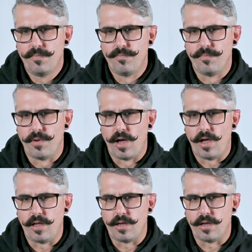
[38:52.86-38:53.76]

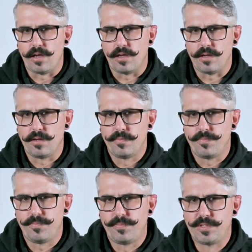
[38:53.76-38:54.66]
my
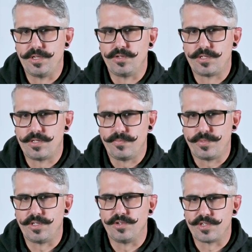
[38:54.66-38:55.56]

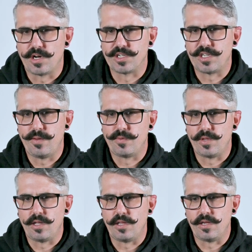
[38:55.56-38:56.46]
platoon sergeant came to
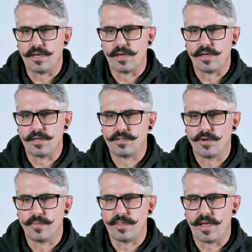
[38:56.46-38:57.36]
me, and he
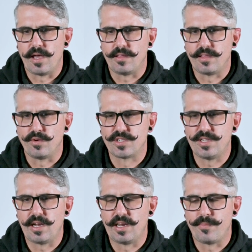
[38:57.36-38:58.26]
told me that they were
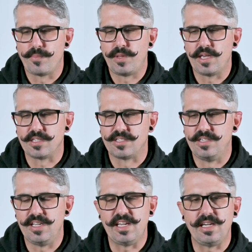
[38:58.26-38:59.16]
standing up a
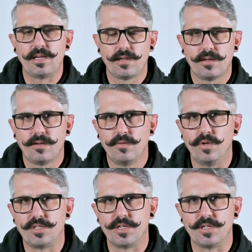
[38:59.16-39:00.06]
PSD,
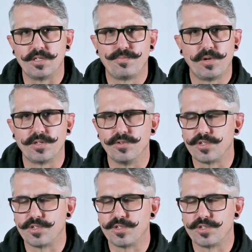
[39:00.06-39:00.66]
which is personal